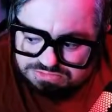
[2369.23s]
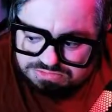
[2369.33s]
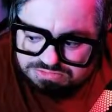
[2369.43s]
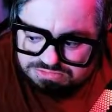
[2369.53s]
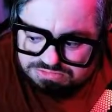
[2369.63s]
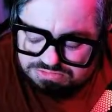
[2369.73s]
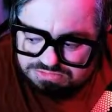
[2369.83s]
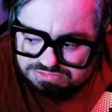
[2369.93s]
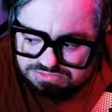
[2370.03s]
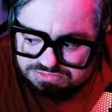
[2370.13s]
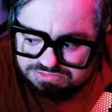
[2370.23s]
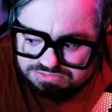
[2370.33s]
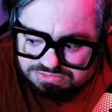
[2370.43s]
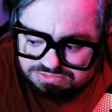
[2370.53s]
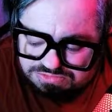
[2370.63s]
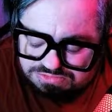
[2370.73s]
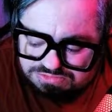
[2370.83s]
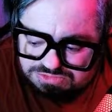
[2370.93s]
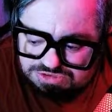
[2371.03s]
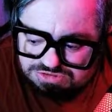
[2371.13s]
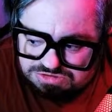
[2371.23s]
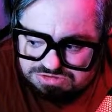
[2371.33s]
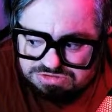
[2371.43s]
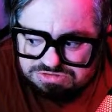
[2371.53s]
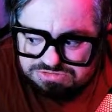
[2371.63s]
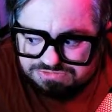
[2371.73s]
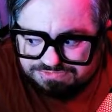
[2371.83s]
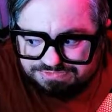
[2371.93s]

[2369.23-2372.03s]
No one is speaking in this clip.